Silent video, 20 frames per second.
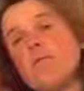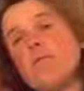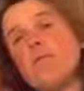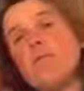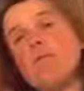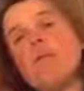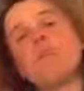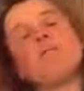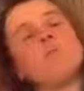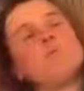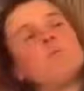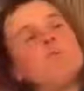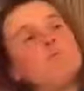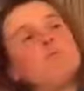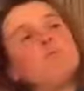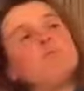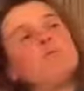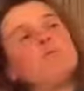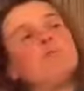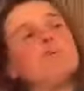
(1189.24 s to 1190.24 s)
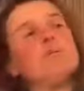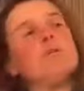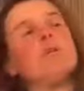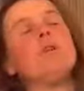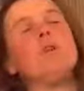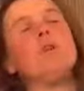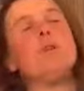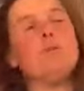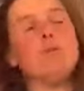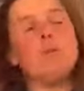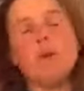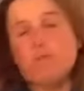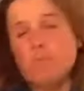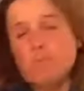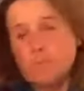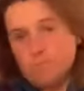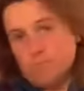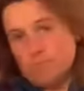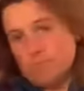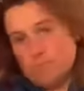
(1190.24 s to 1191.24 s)
multiples, you know, you have
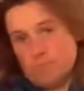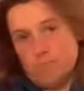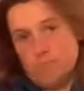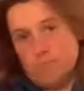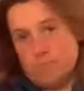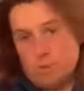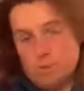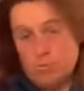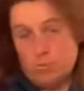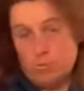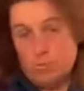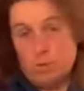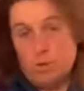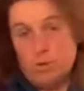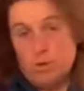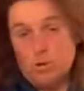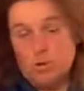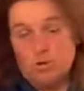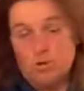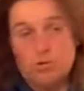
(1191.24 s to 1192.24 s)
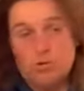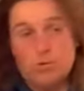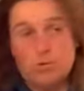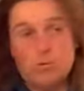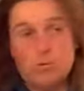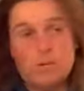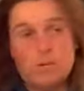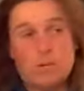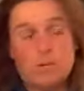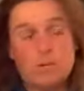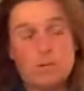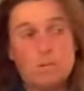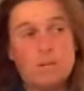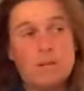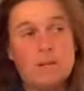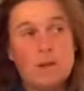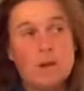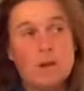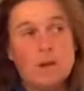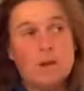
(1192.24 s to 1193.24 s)
yeah. people with a lot of horses. I
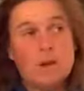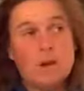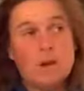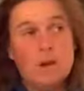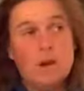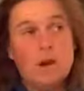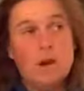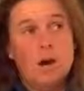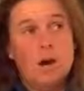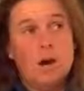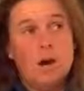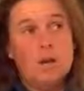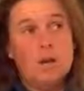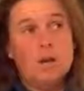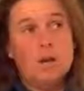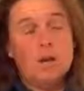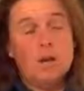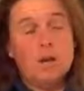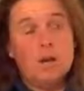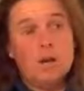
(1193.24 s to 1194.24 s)
mean, I